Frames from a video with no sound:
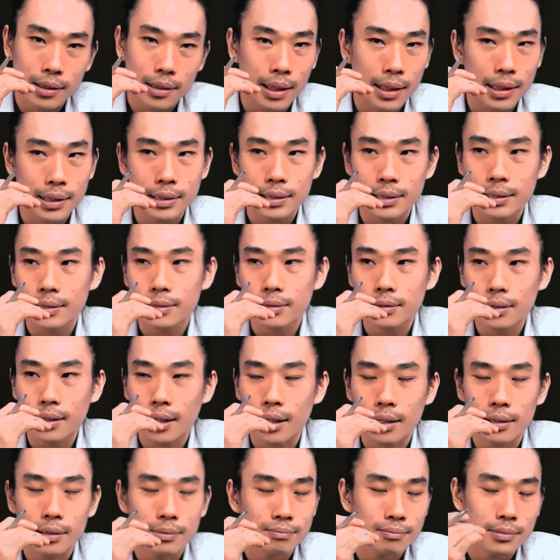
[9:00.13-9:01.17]
like
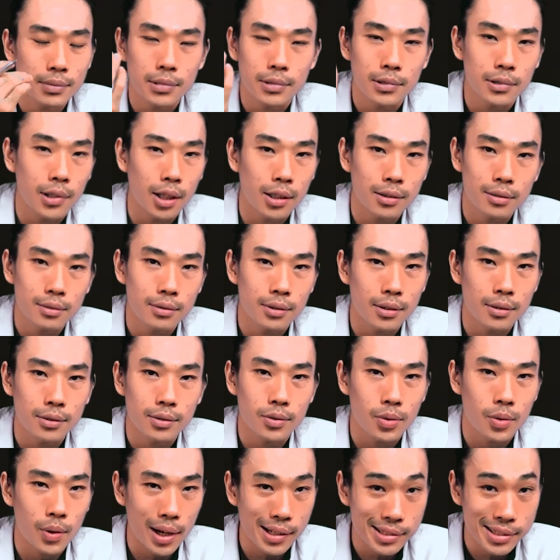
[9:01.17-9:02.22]

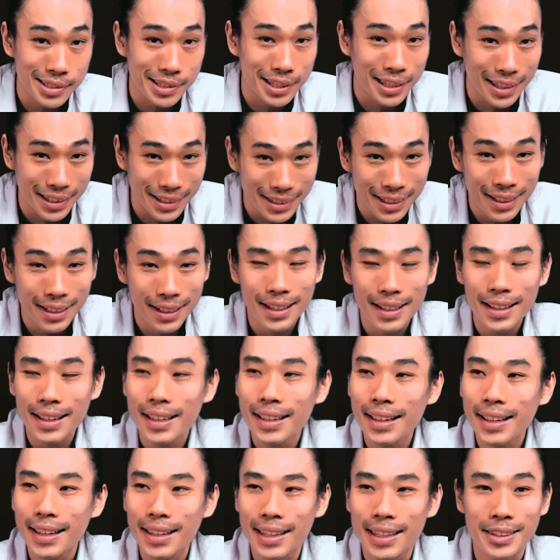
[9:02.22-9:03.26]
not trusted
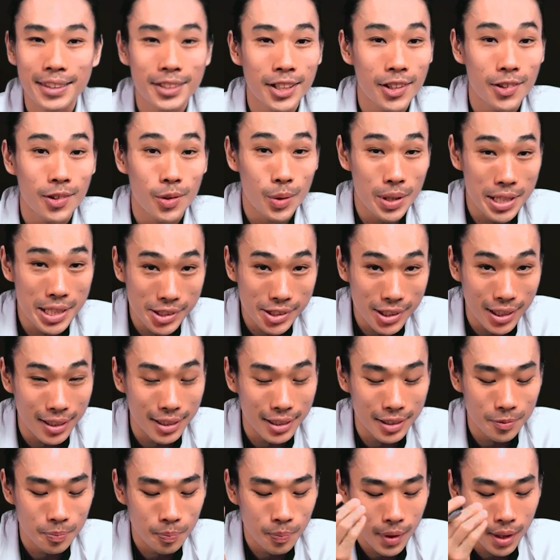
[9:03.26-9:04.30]
in their
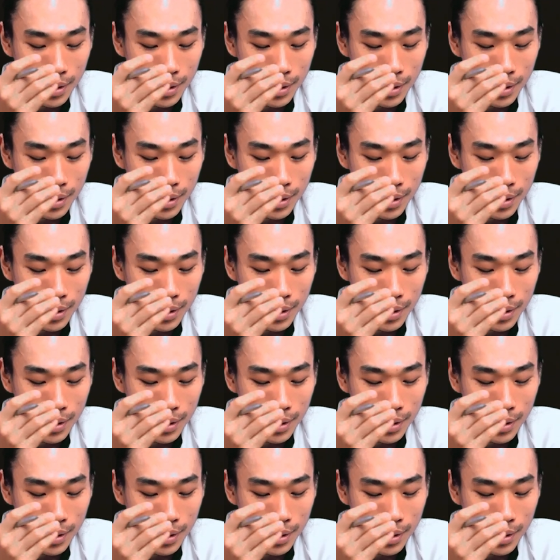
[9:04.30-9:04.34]
result,